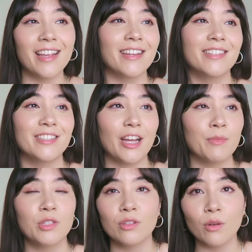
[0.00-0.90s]
and
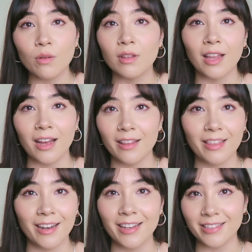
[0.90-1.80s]
I'm so glad
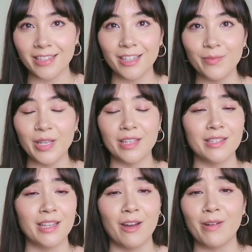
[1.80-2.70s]
that I did
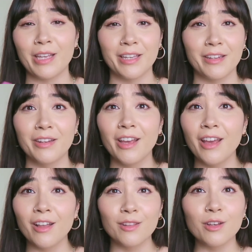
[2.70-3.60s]
because now I can
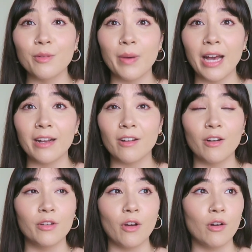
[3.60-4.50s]
look back
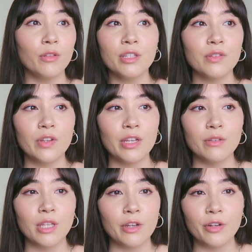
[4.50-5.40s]
on all these
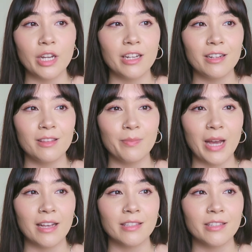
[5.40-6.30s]
videos I created in the
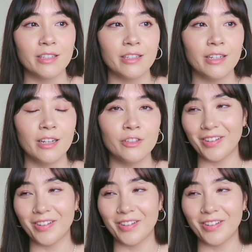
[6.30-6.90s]
past year.